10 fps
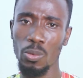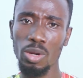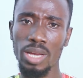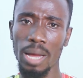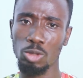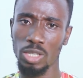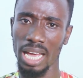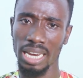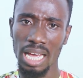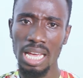When we come to
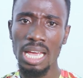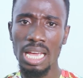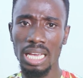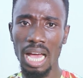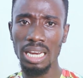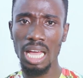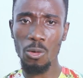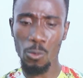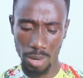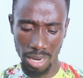Ghana,
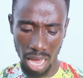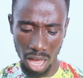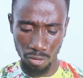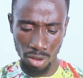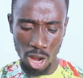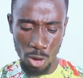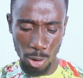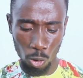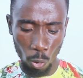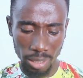Ghana, we have
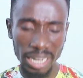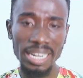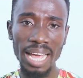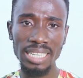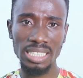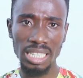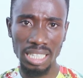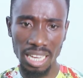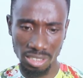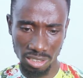recorded nineteen
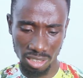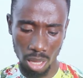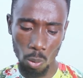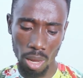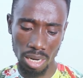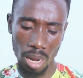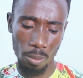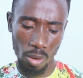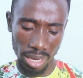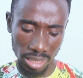cases now, and
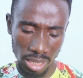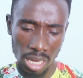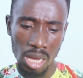among it,